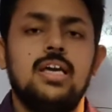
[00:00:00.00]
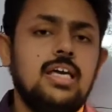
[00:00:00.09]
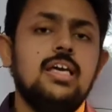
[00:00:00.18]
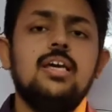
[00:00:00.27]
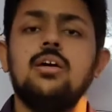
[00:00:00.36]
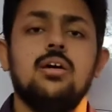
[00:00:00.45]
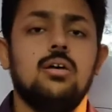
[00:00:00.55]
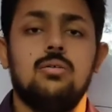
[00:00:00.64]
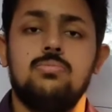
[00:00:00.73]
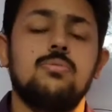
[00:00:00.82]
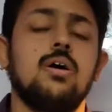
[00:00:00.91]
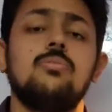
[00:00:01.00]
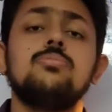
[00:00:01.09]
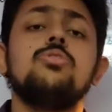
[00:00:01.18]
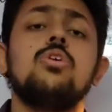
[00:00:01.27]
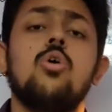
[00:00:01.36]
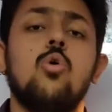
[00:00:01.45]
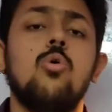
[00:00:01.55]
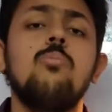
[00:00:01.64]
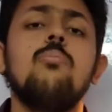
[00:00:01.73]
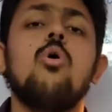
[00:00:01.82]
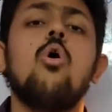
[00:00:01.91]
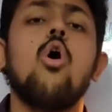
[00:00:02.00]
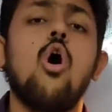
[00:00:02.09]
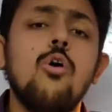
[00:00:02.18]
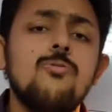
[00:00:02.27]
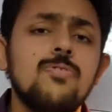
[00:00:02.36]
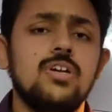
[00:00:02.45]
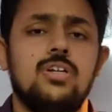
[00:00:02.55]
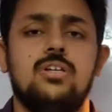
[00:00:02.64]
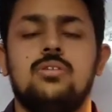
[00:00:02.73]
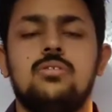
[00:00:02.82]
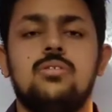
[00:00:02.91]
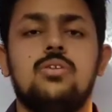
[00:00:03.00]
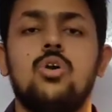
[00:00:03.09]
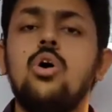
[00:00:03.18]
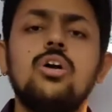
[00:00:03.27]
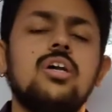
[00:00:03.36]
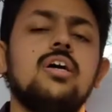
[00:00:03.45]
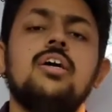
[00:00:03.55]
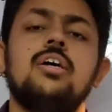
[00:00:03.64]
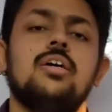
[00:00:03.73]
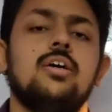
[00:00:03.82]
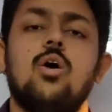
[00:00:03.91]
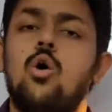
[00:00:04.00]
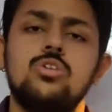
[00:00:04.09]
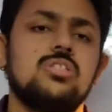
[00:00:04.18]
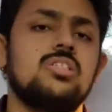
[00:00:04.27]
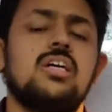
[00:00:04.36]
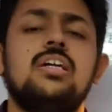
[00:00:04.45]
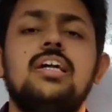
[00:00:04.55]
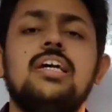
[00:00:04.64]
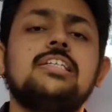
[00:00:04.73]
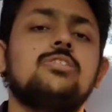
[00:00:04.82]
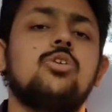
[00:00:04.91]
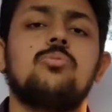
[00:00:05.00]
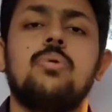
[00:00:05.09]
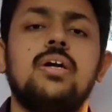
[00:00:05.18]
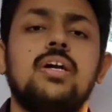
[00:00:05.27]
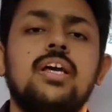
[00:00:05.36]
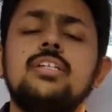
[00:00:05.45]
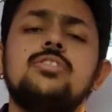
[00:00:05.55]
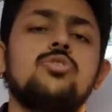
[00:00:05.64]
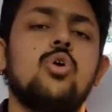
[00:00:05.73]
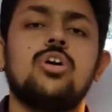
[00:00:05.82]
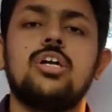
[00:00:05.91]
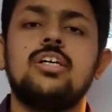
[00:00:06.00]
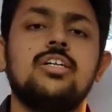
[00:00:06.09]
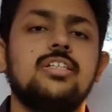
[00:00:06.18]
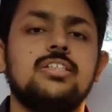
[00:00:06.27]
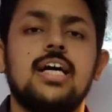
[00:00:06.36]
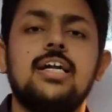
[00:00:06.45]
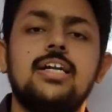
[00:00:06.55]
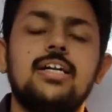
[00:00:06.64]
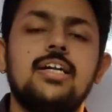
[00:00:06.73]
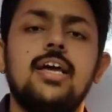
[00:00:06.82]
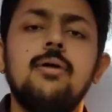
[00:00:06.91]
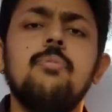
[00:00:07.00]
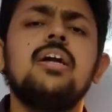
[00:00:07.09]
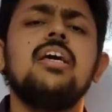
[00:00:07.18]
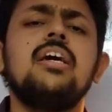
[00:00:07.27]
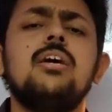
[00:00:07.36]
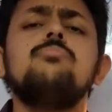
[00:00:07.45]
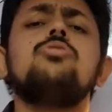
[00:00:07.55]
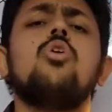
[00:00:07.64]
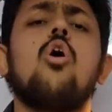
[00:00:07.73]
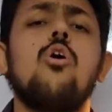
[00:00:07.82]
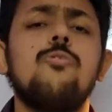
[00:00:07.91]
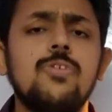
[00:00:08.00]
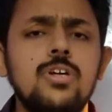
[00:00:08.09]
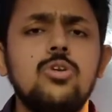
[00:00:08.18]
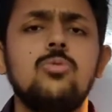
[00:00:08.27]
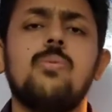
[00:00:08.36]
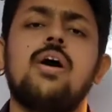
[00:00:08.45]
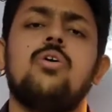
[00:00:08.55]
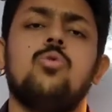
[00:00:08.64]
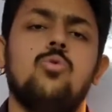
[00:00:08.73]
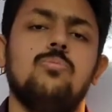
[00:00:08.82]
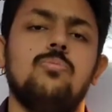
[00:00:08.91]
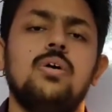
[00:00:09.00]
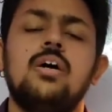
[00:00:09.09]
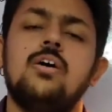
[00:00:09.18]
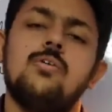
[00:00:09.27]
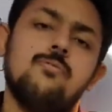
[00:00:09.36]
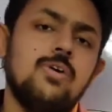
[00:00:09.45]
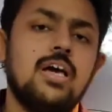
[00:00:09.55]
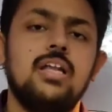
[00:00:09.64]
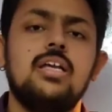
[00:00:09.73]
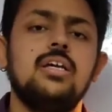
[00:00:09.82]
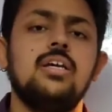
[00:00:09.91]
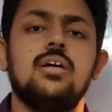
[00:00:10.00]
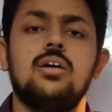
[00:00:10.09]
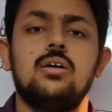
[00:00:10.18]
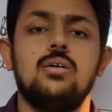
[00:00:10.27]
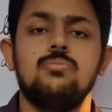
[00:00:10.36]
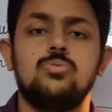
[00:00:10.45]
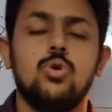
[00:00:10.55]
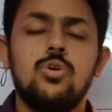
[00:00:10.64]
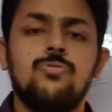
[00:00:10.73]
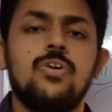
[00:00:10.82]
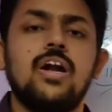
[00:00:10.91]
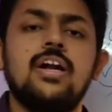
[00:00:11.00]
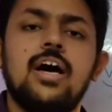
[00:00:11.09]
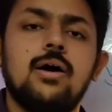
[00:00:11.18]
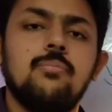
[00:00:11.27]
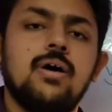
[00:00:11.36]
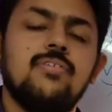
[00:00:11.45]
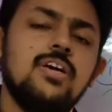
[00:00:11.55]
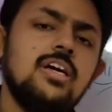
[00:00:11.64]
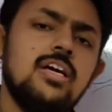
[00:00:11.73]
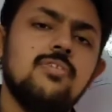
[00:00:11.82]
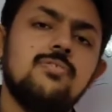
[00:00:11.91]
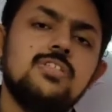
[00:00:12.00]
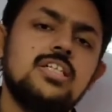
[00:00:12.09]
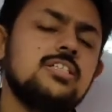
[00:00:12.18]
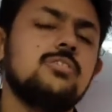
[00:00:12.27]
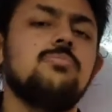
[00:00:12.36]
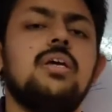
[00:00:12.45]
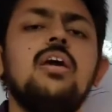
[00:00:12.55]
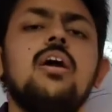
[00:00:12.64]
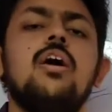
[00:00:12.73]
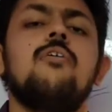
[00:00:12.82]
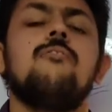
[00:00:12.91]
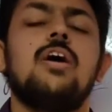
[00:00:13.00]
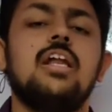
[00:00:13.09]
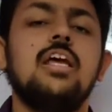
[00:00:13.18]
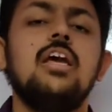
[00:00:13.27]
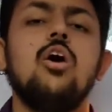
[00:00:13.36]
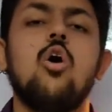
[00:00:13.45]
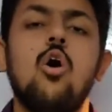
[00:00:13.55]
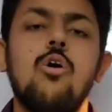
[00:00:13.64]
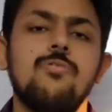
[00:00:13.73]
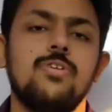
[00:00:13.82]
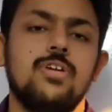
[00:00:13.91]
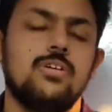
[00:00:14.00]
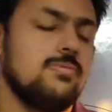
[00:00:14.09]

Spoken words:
He comes home often, not on Sundays or Mondays, not a decided day, but he comes often to my home. Very good friend I am having, he visits me very often.